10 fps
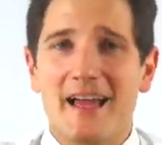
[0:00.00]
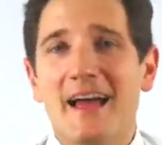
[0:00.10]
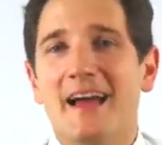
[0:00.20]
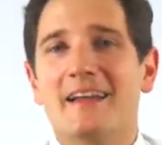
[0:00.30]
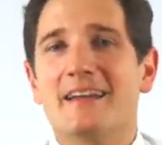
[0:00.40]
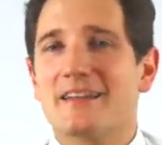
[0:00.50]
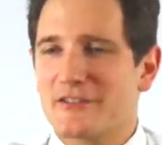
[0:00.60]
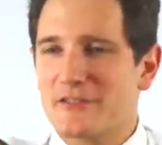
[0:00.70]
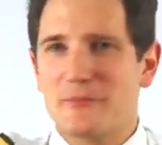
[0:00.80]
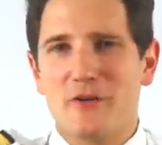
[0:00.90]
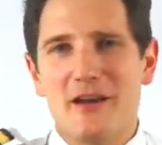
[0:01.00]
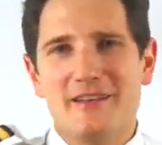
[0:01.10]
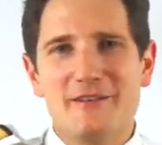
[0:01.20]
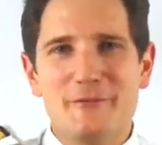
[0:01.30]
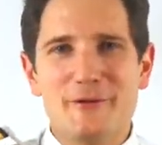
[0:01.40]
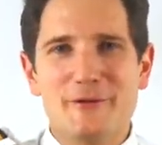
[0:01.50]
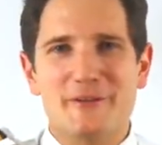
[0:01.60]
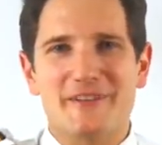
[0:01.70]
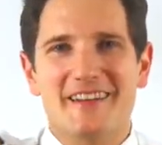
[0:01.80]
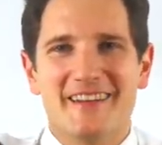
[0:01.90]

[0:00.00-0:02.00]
and spread the word.